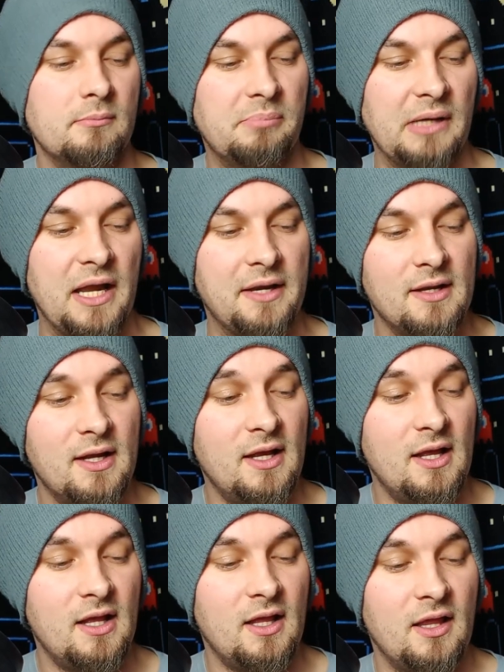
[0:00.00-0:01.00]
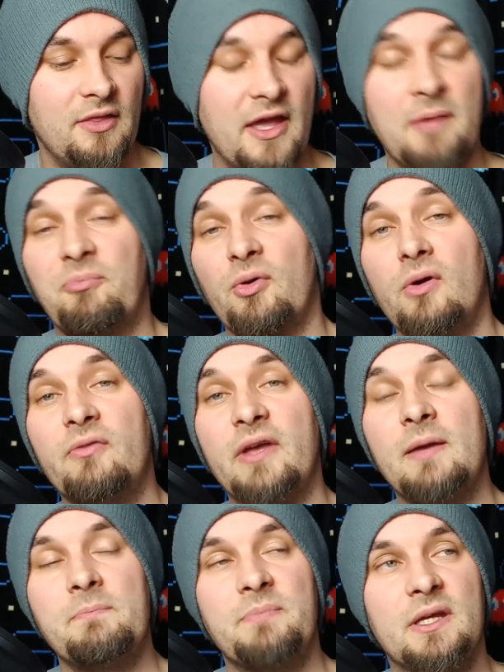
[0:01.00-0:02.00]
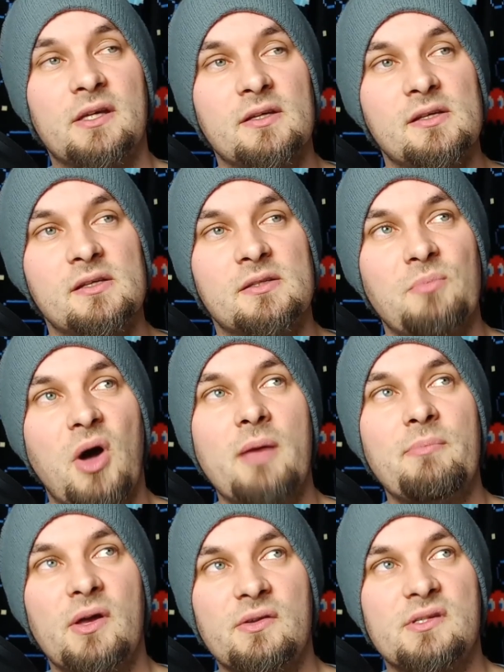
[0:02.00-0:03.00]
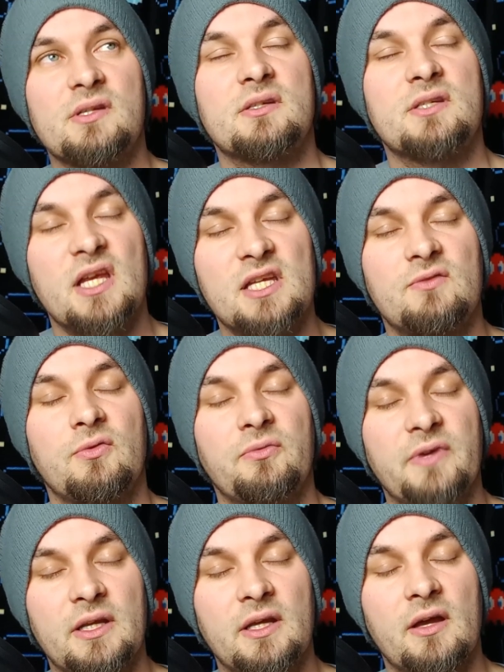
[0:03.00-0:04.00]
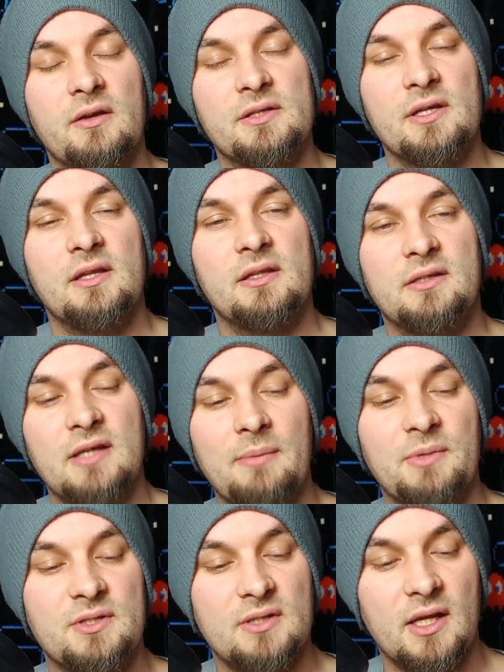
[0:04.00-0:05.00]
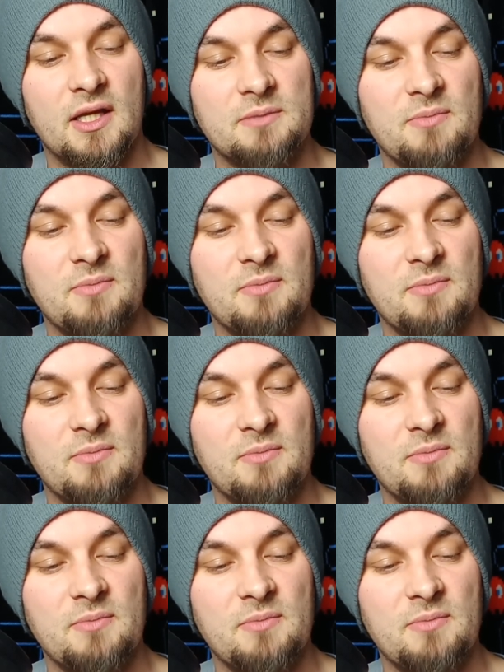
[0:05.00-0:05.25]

But they prove it because my most successful videos are the dumbest things.